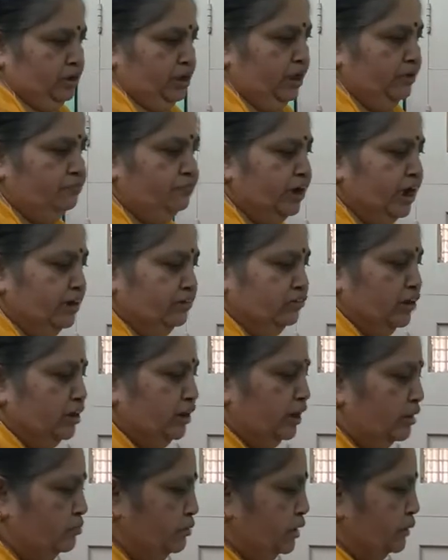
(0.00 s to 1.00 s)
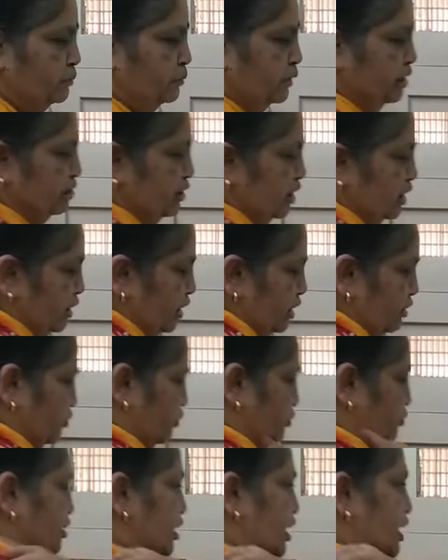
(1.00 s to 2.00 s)
A fraction can be represented
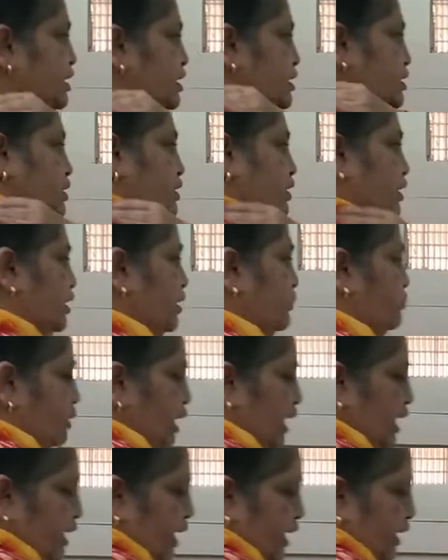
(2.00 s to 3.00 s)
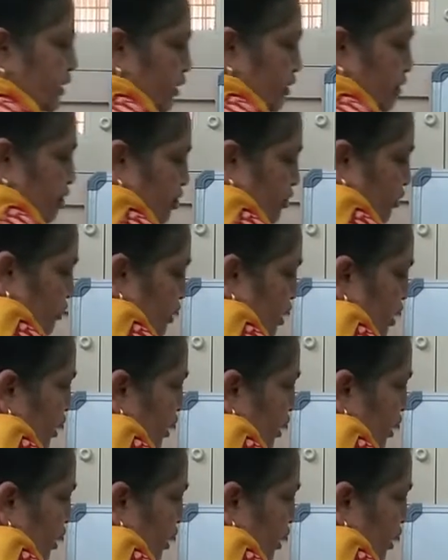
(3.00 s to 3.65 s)
through the number line also.